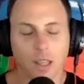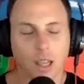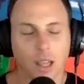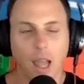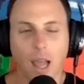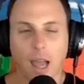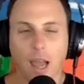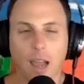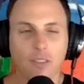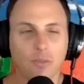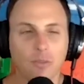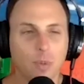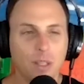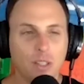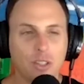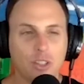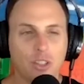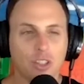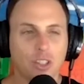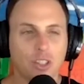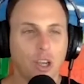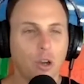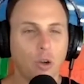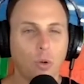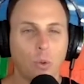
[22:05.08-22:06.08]
the I, have been
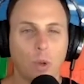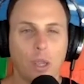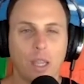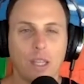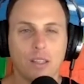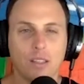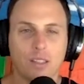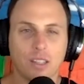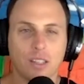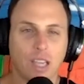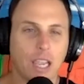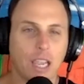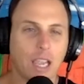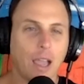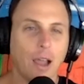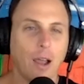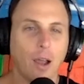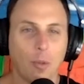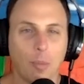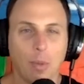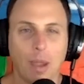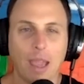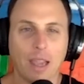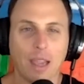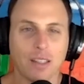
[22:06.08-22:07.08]
so into
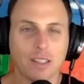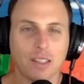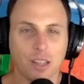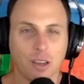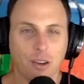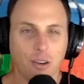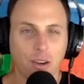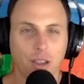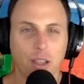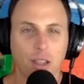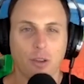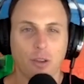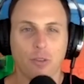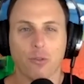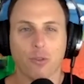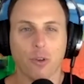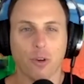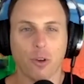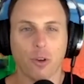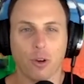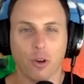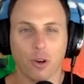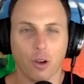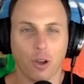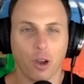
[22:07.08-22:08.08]
gut bacteria
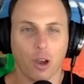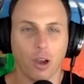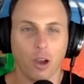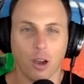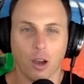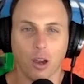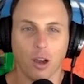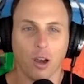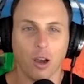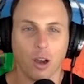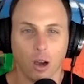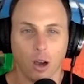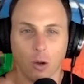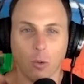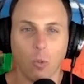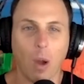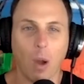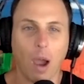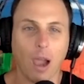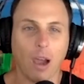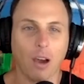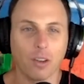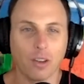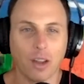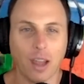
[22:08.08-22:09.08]
for a, a, a,
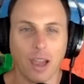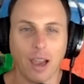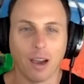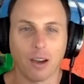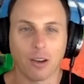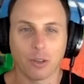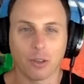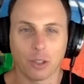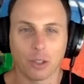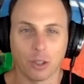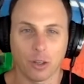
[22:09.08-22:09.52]
while now.